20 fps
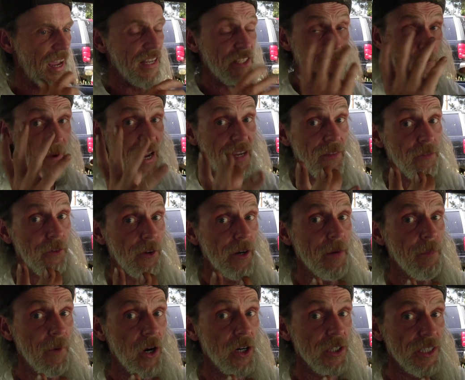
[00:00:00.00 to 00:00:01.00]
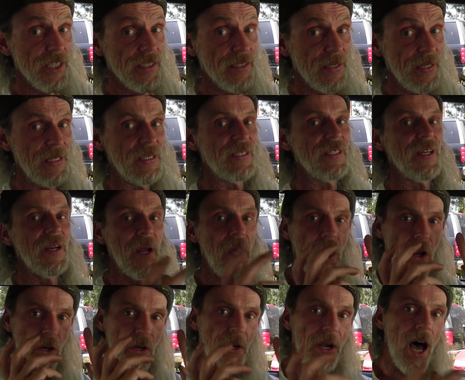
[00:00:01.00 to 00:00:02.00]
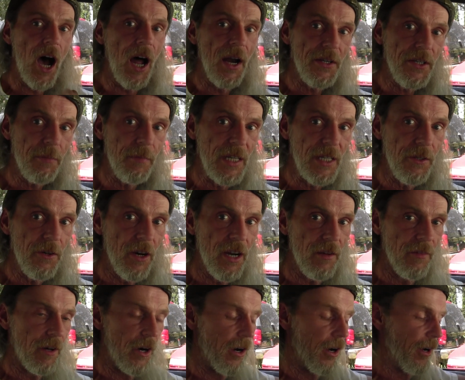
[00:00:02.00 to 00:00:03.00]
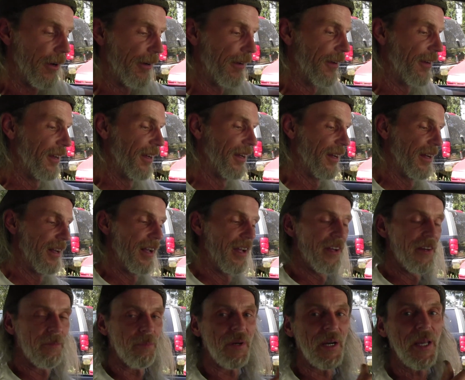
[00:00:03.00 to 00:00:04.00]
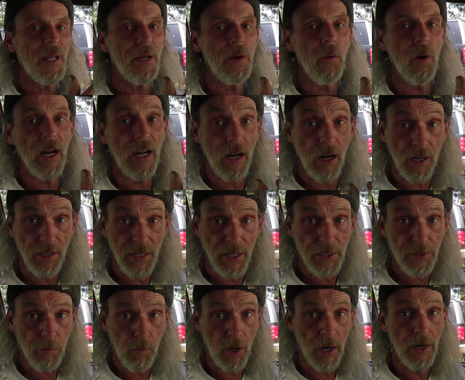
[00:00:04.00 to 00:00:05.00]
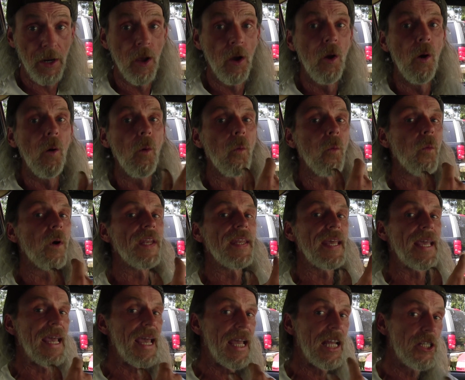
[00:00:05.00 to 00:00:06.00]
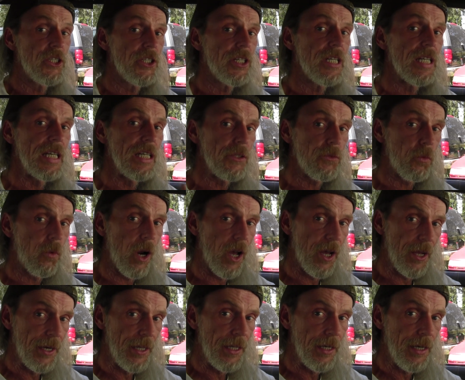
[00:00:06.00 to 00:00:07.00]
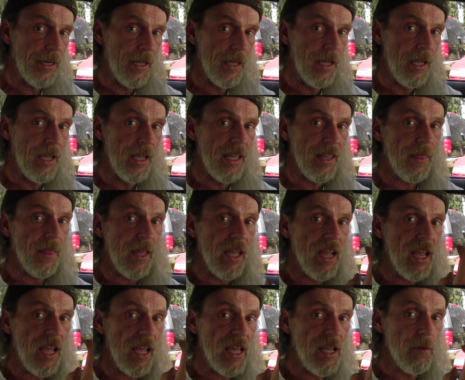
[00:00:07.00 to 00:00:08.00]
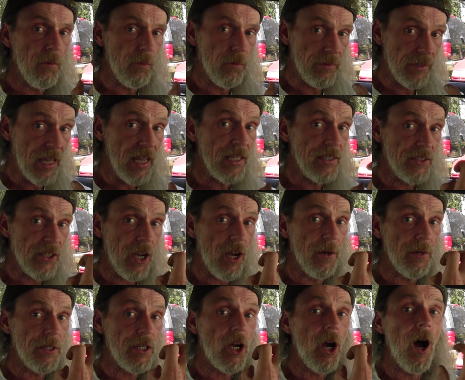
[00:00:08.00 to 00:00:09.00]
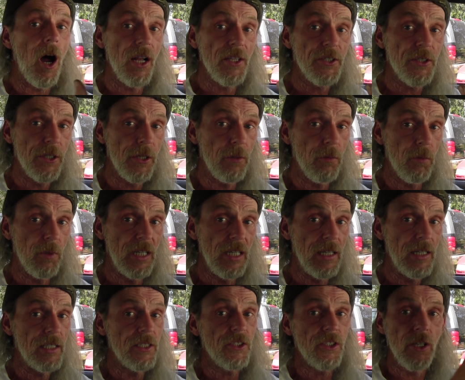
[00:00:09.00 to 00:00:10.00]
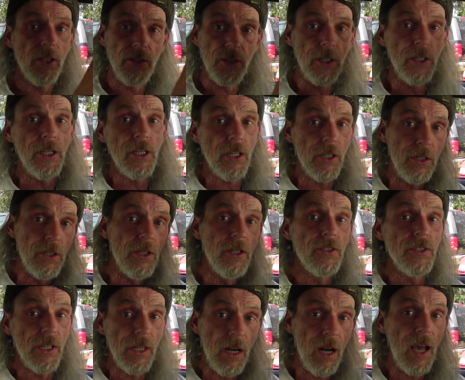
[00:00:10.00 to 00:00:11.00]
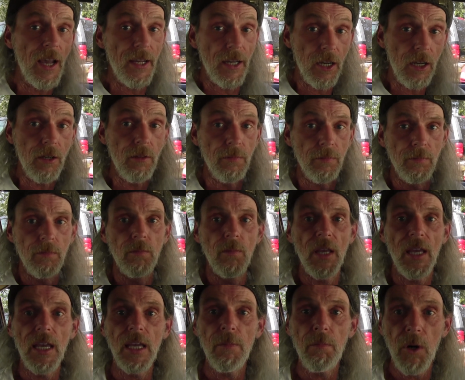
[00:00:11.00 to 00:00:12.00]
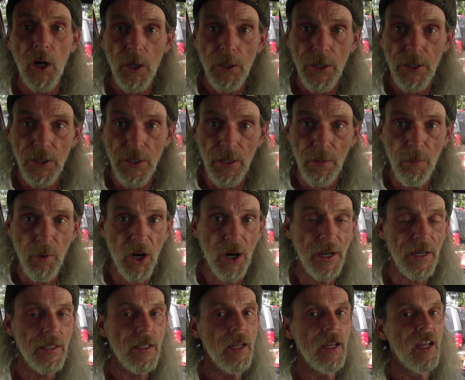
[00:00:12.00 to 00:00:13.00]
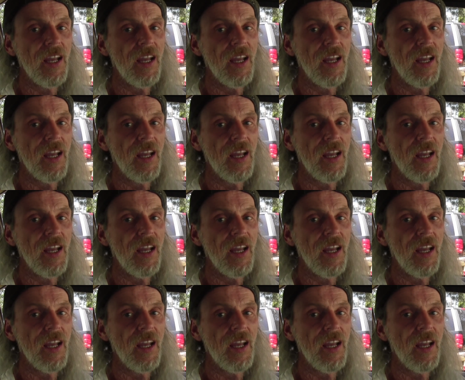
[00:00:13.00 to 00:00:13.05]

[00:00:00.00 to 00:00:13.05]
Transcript: It's made for emergencies, not to be driven on. But anyway, on this one, when the engine is running, it's on constant release, so you can use it like a emergency brake.